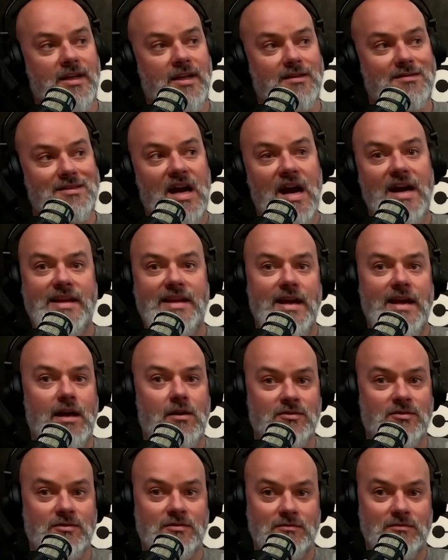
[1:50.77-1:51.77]
tiny
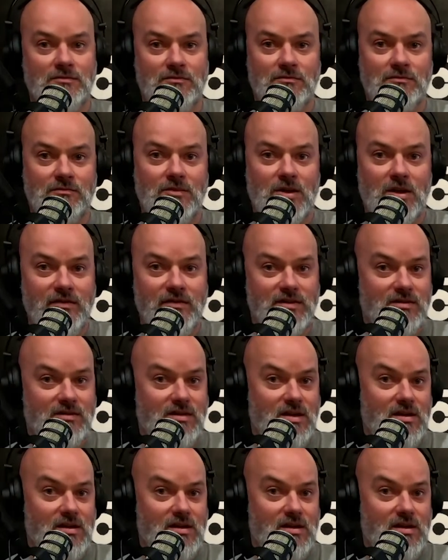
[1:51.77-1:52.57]
house on this thing.